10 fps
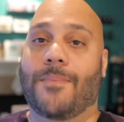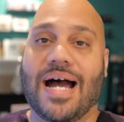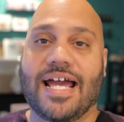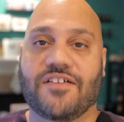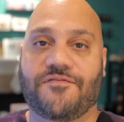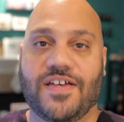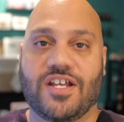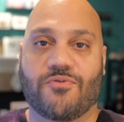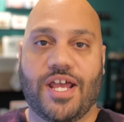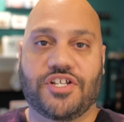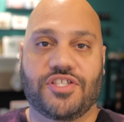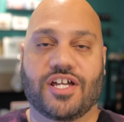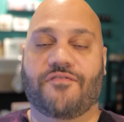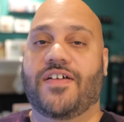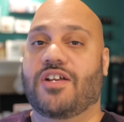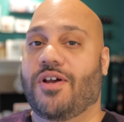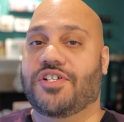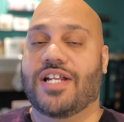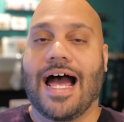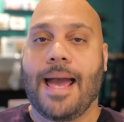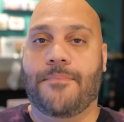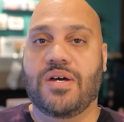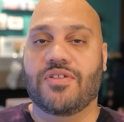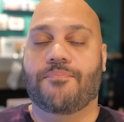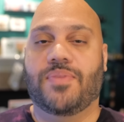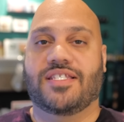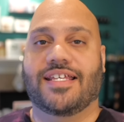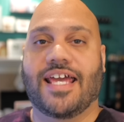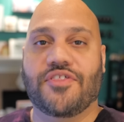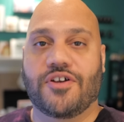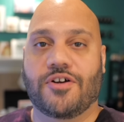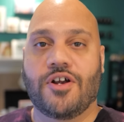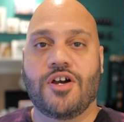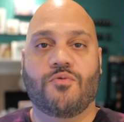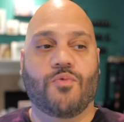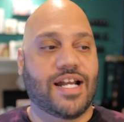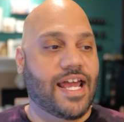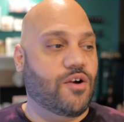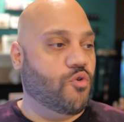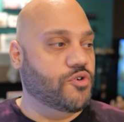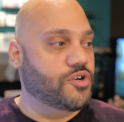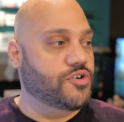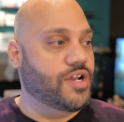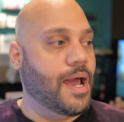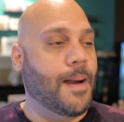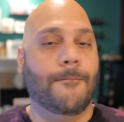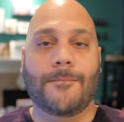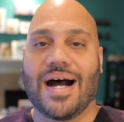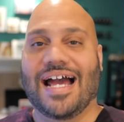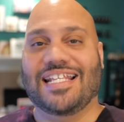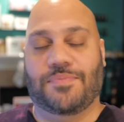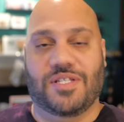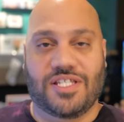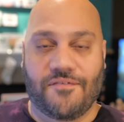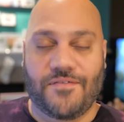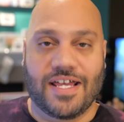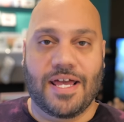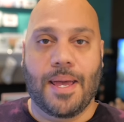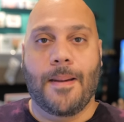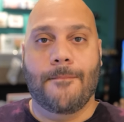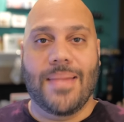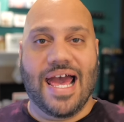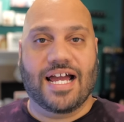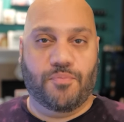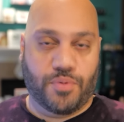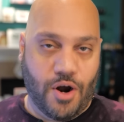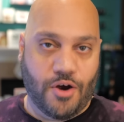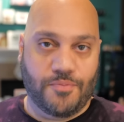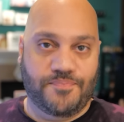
my configuration, the configuration I built and put together when I ordered my specific Mac Pro.